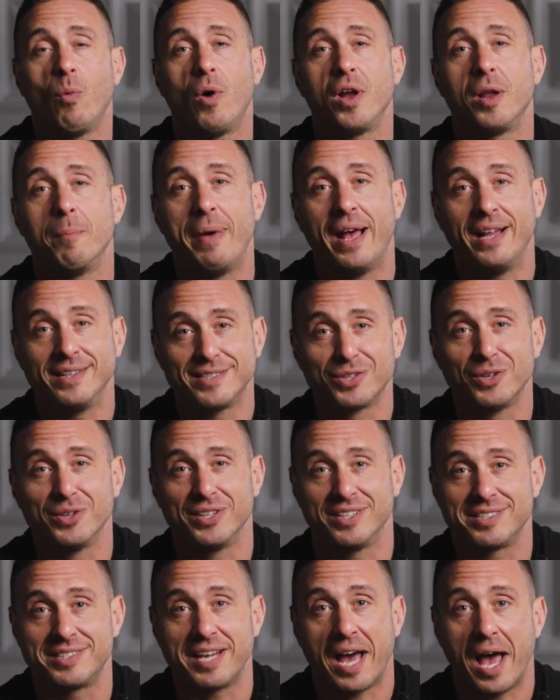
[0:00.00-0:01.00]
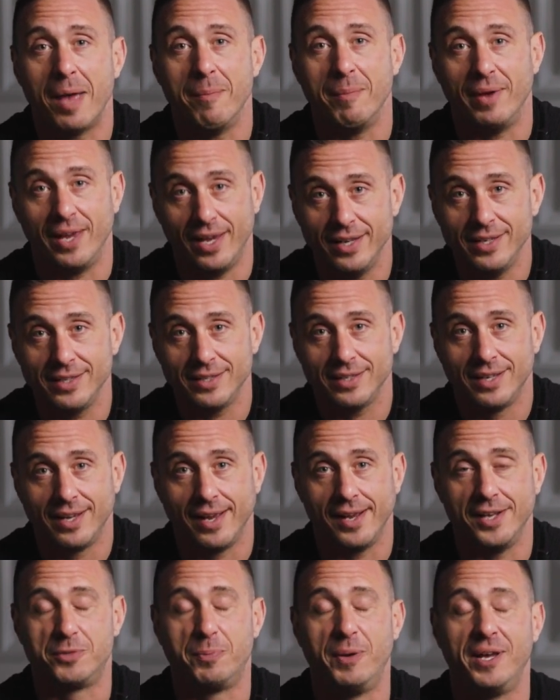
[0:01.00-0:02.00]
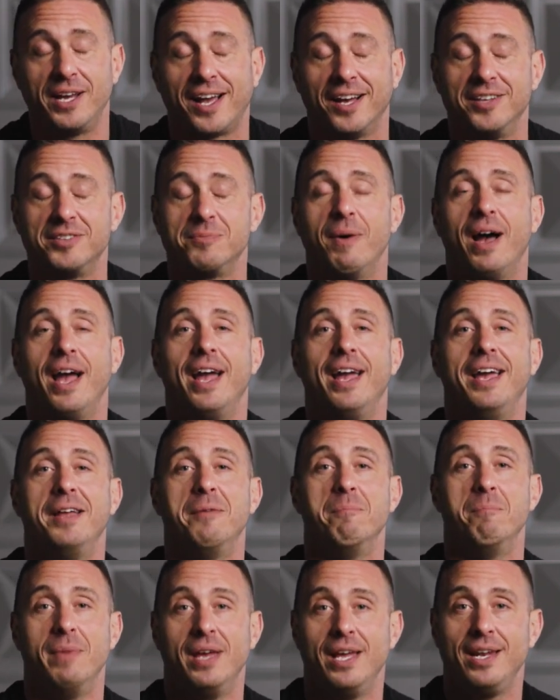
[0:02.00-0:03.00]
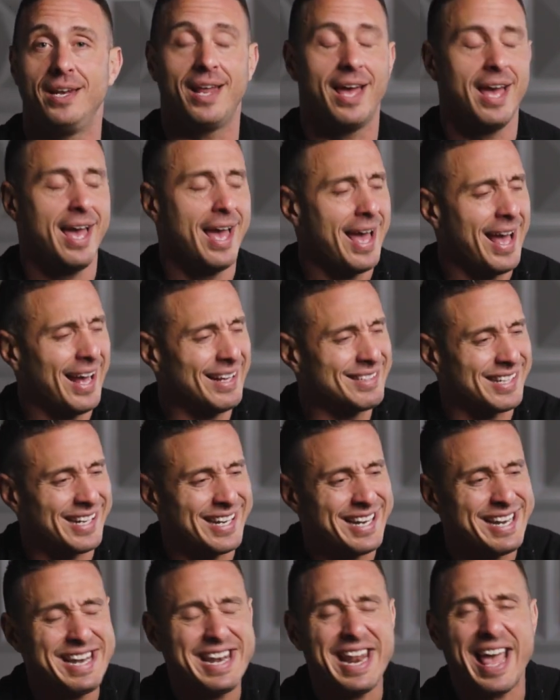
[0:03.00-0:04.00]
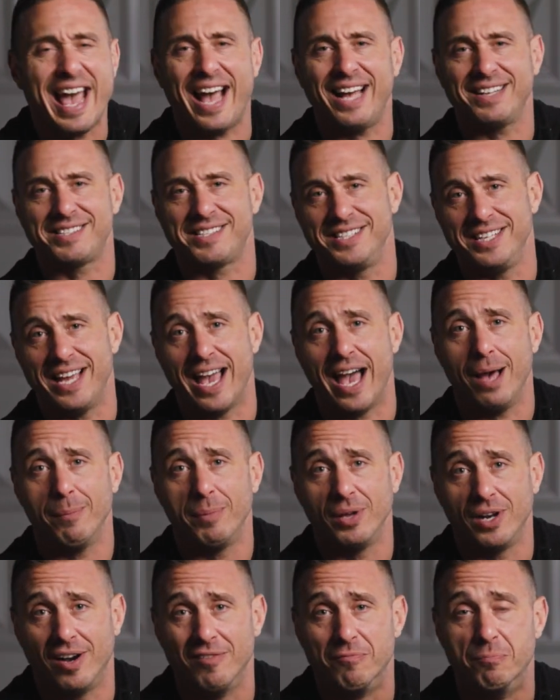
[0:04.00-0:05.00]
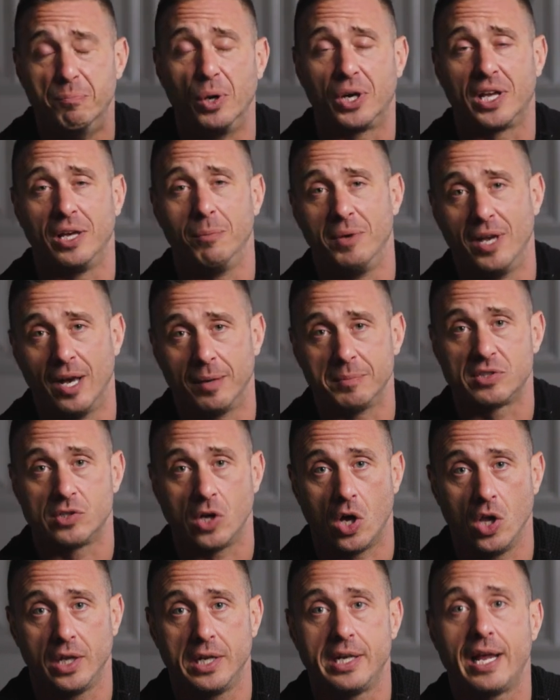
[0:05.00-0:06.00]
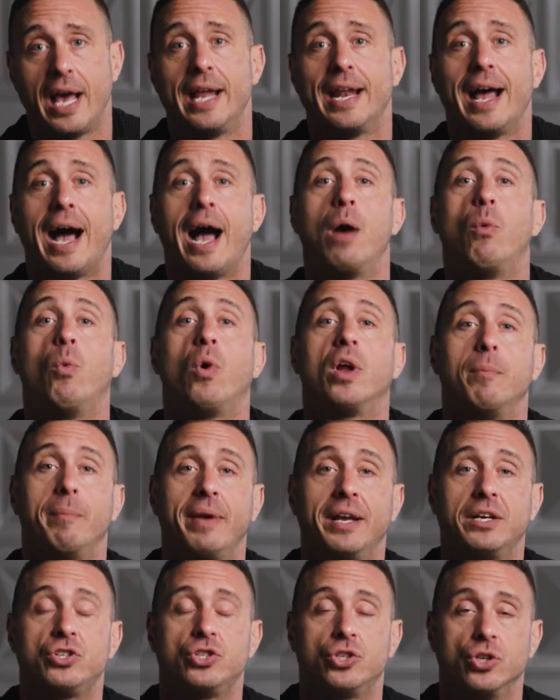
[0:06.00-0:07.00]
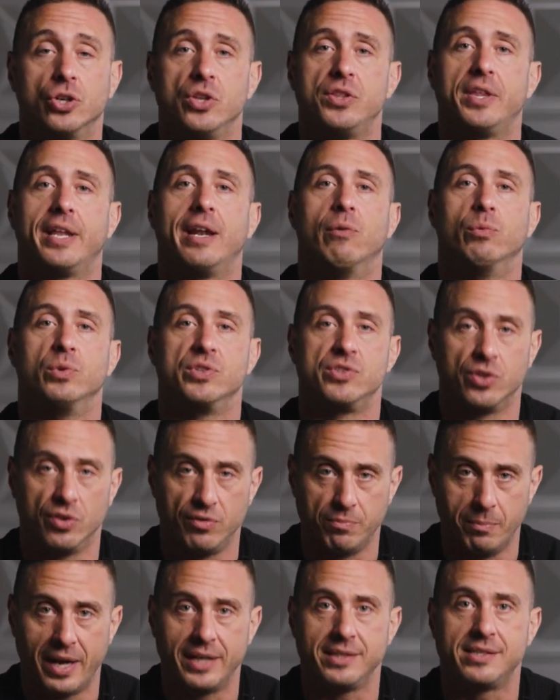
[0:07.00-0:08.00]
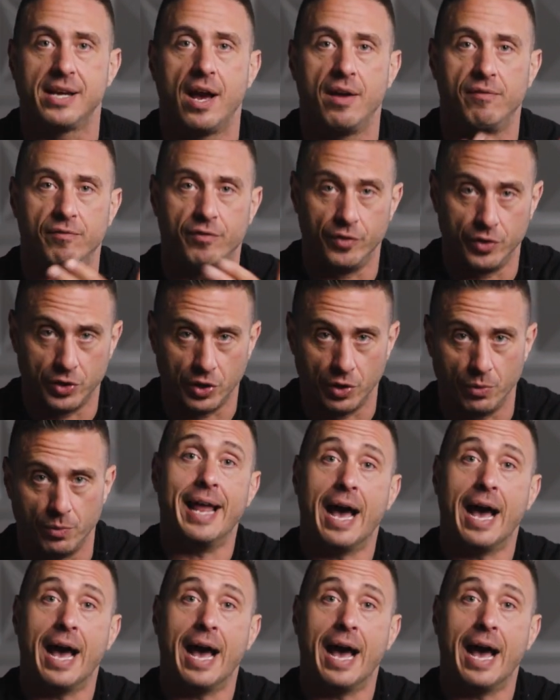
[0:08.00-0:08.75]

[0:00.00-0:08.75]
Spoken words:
I want to pencil this time in is because my admin has a nasty habit of booking me up solid, and I want to make sure that I reserve my time for you.